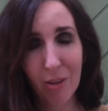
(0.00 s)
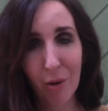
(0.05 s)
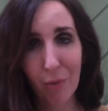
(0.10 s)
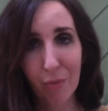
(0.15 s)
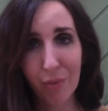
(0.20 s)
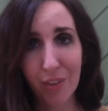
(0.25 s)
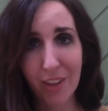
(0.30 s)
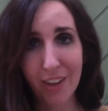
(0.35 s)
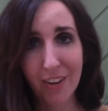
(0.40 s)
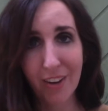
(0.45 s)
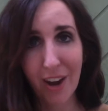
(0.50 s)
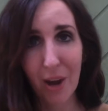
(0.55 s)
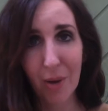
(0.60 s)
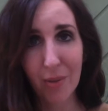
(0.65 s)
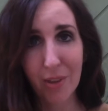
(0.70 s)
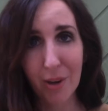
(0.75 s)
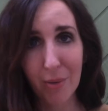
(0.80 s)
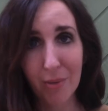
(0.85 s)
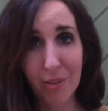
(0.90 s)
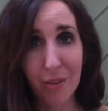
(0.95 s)
Hopefully, you're out
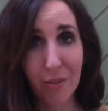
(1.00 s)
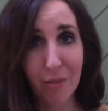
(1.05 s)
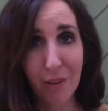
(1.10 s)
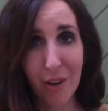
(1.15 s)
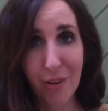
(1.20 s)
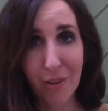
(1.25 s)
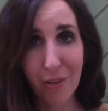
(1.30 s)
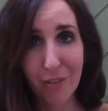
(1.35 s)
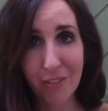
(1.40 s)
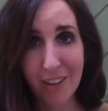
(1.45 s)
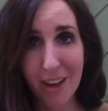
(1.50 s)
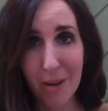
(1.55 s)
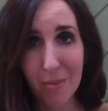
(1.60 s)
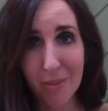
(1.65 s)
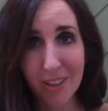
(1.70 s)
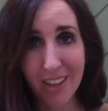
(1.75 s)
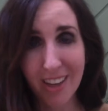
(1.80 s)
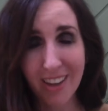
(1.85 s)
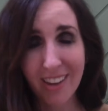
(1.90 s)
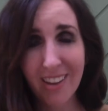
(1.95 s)
there with a friend or
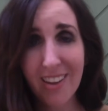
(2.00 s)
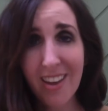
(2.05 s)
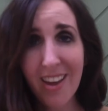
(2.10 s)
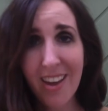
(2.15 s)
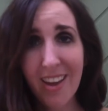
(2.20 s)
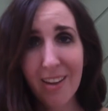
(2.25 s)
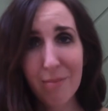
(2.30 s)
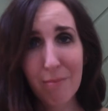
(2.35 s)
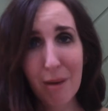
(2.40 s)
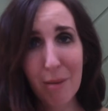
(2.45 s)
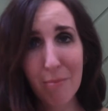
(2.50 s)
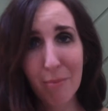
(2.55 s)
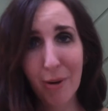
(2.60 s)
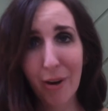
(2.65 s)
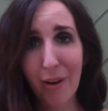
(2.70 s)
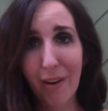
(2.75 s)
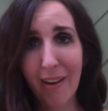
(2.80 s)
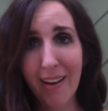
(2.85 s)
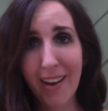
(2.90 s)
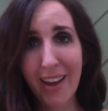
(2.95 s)
family
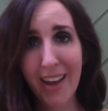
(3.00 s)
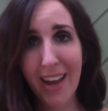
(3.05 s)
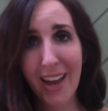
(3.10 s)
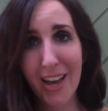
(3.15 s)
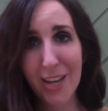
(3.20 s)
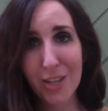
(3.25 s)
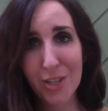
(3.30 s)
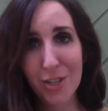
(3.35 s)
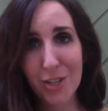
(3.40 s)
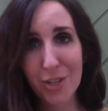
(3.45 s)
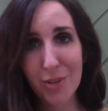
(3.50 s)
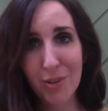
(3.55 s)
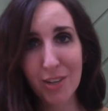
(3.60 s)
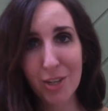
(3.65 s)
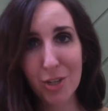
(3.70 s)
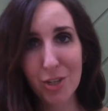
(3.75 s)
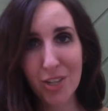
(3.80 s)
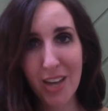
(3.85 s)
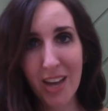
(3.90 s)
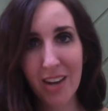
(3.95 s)
member, and you can
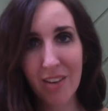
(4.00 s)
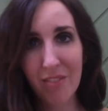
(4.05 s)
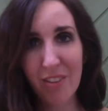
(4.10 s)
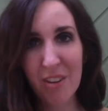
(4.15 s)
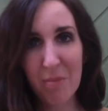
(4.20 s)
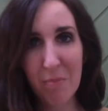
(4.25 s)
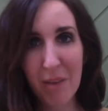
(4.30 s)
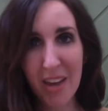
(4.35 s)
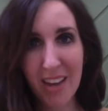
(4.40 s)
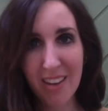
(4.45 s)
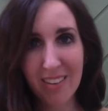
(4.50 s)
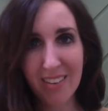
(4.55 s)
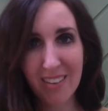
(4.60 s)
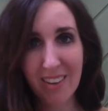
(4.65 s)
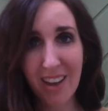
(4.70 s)
just kind of admit,